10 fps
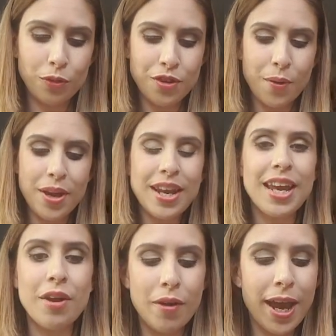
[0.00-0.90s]
So in
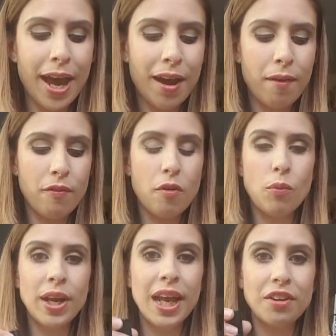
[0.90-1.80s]
here I have
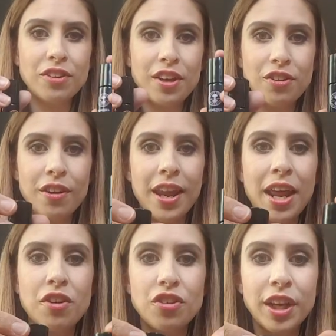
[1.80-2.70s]
relaxation and
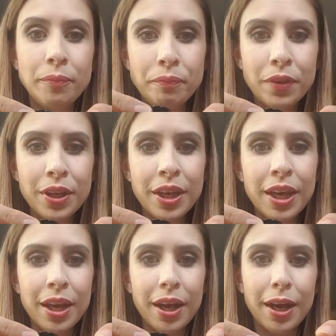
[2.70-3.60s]
energy.
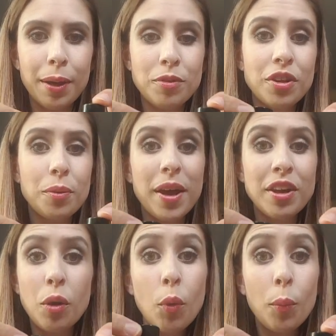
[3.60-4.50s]
So
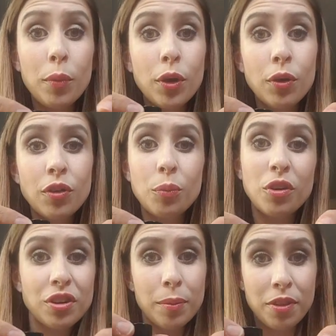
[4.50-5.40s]
depending on what mood and
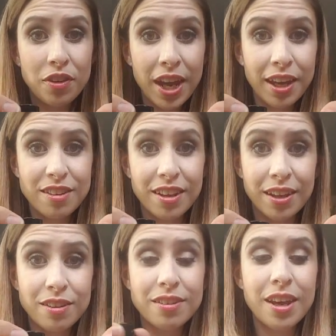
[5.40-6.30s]
what time of the day it
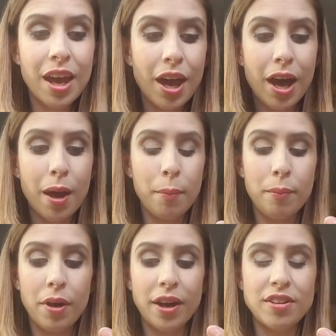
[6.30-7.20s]
is,
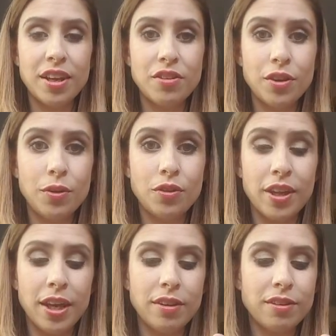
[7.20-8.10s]
I tend to use
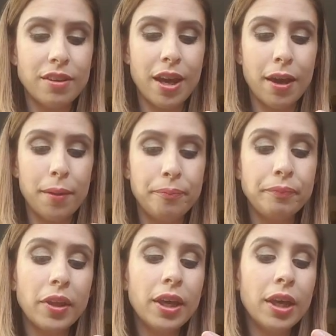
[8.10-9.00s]
these. The
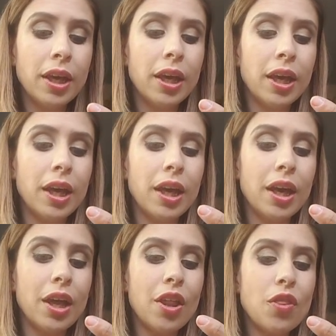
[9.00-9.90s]

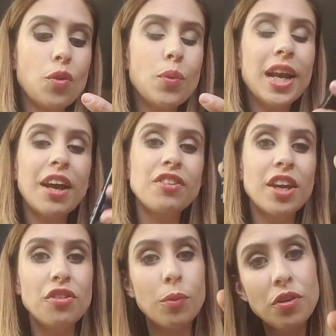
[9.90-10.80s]

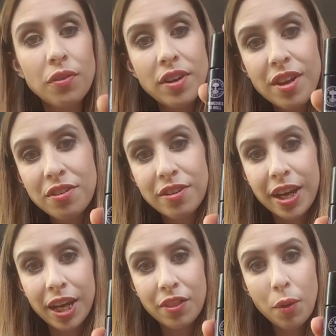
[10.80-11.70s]
relaxation one's fantastic.